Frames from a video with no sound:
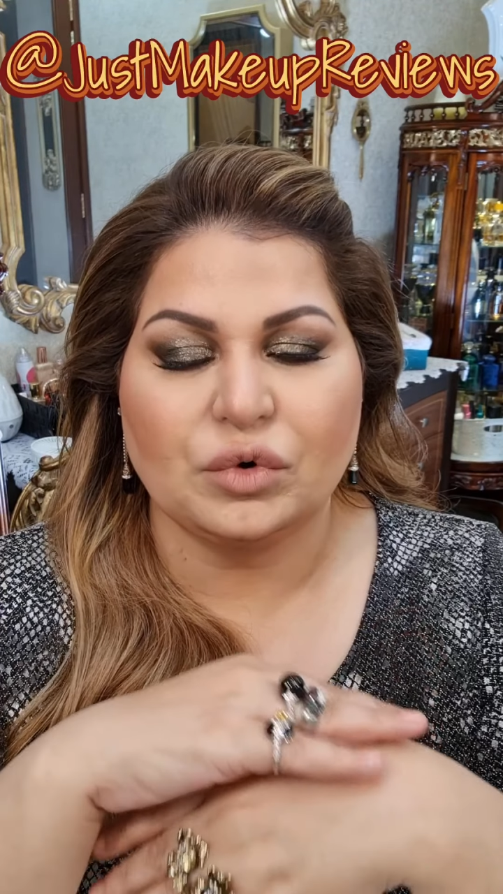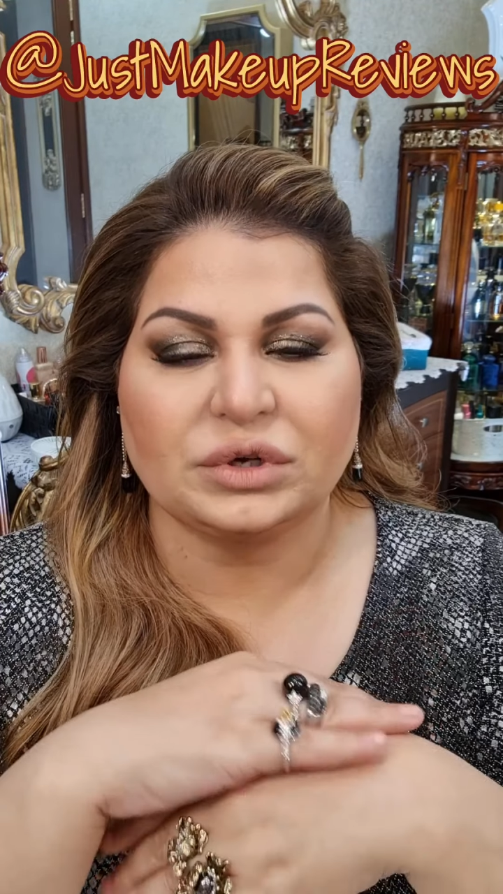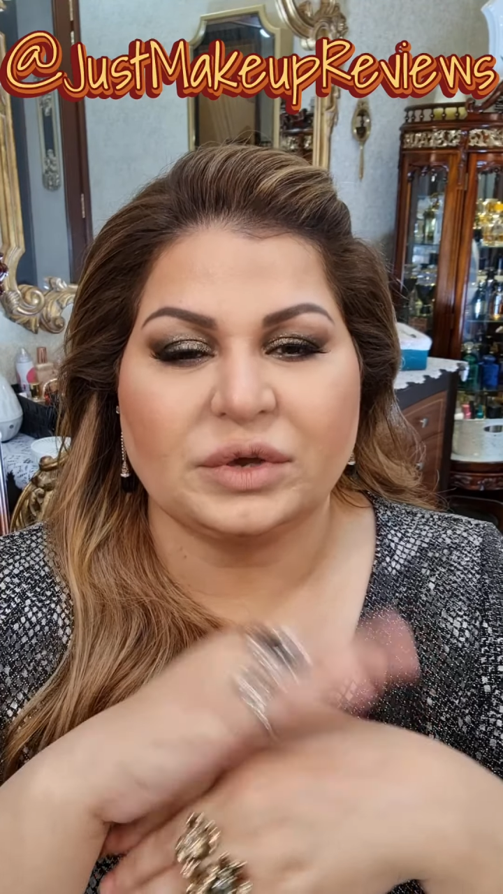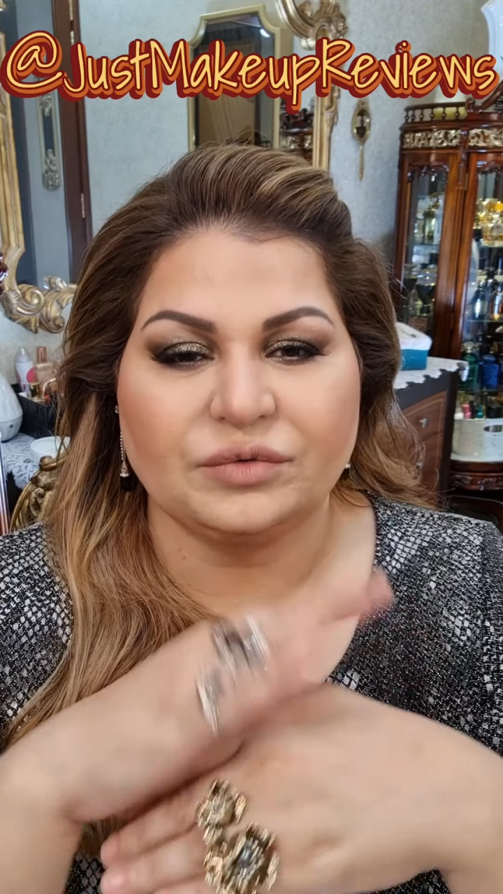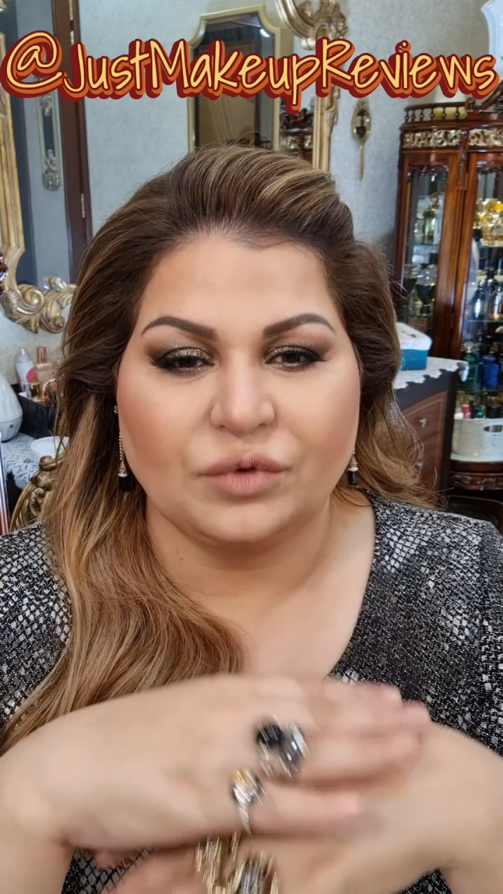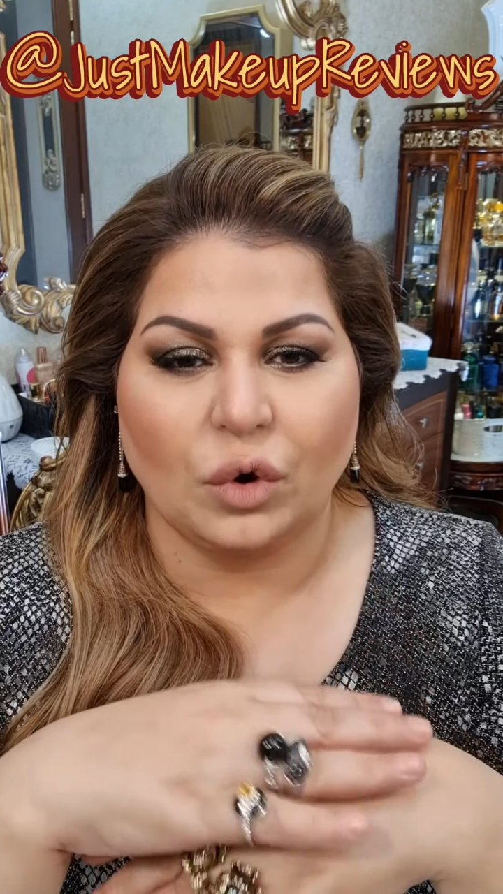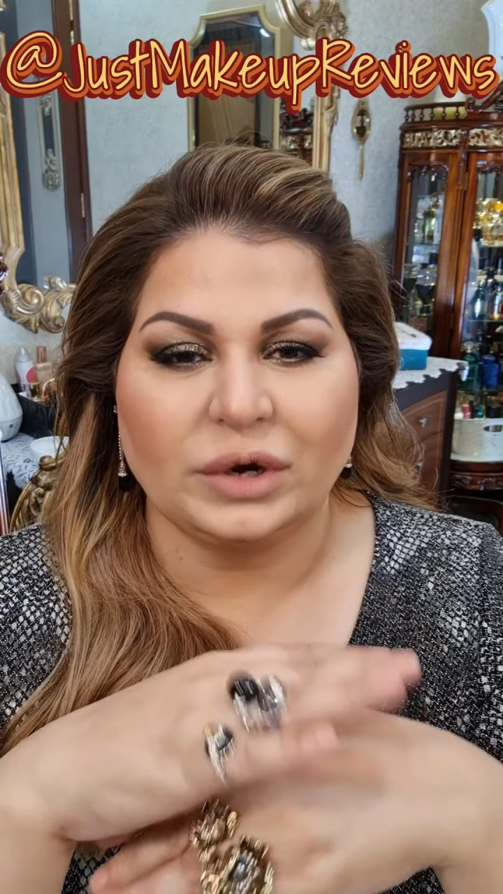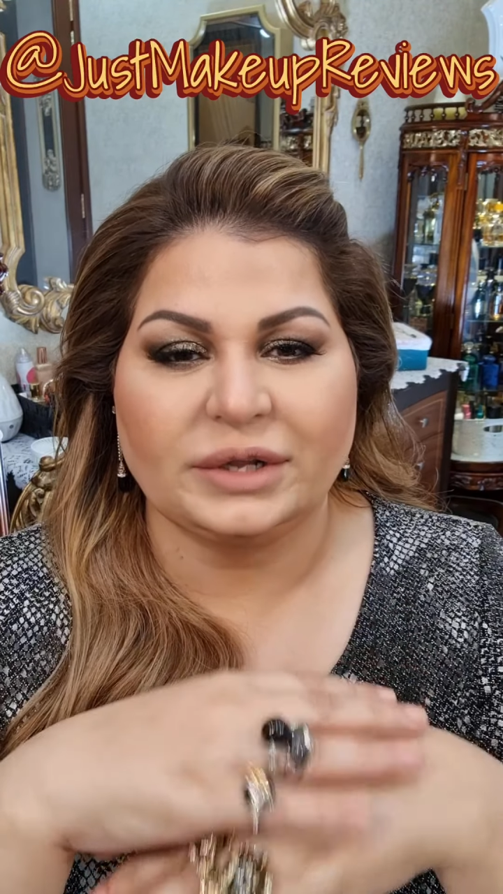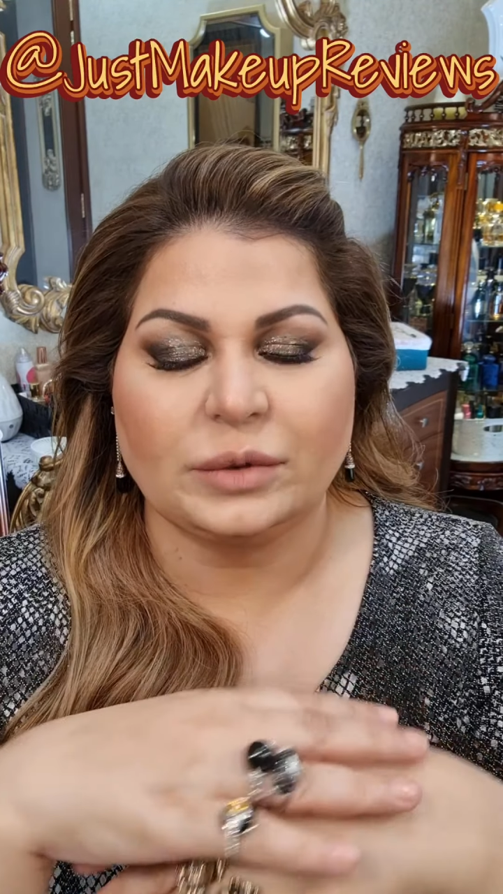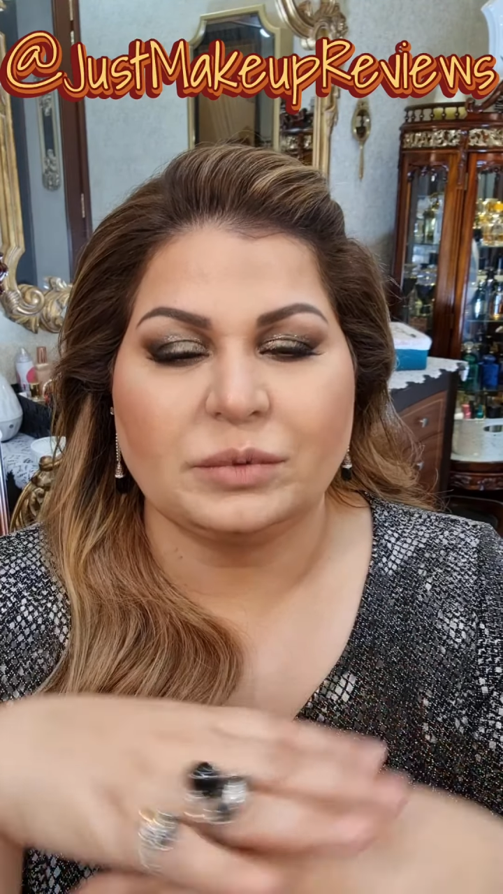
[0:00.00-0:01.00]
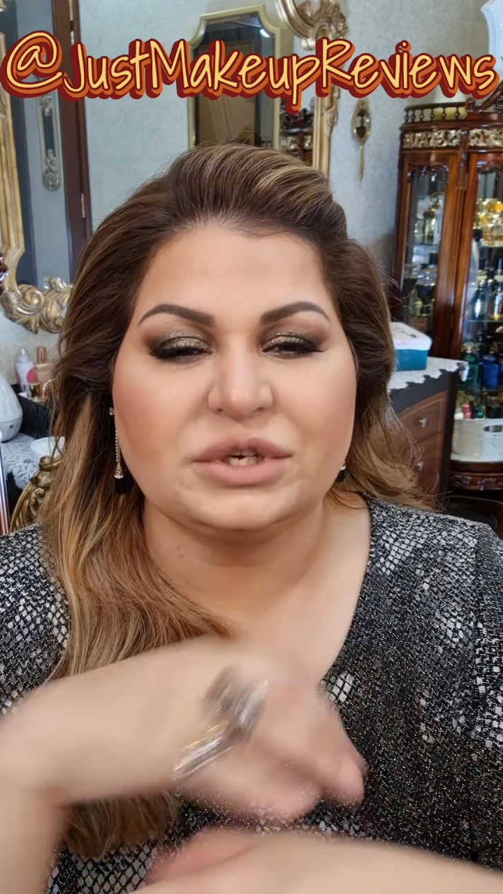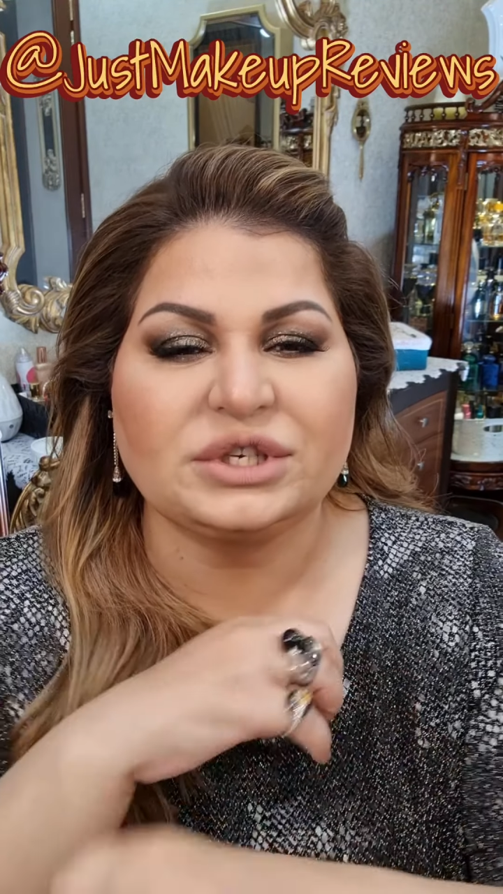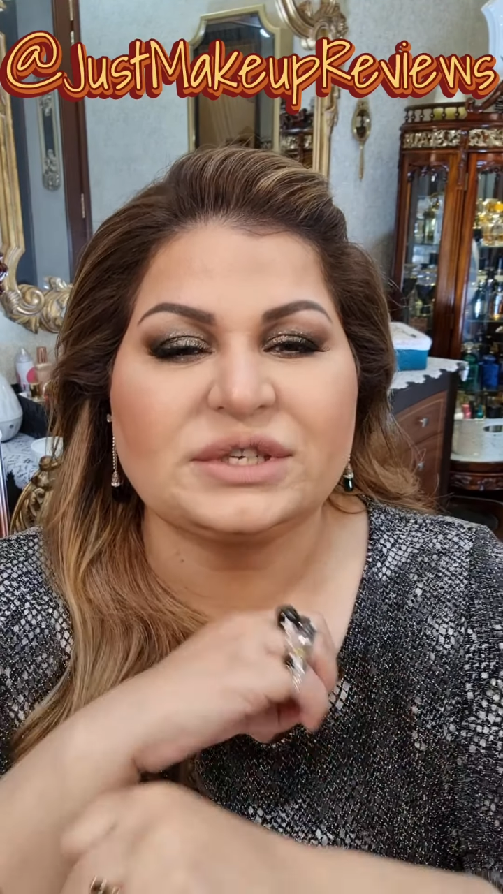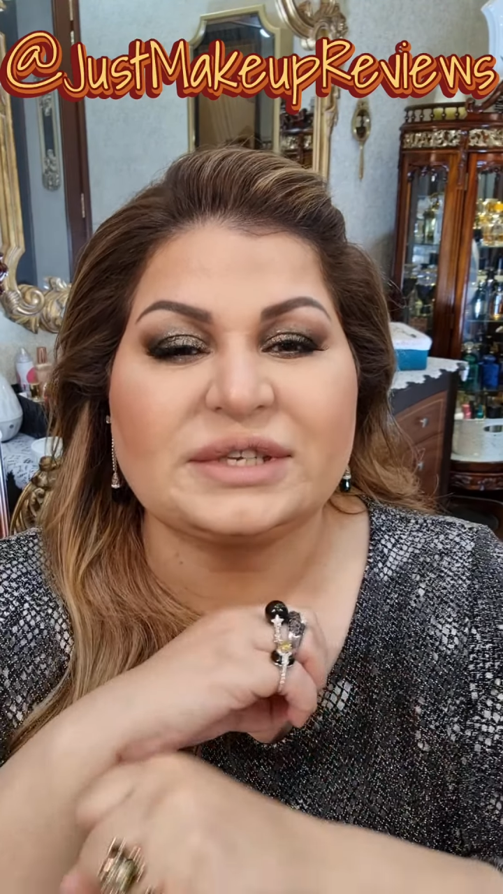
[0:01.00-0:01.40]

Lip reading: the fall and the winters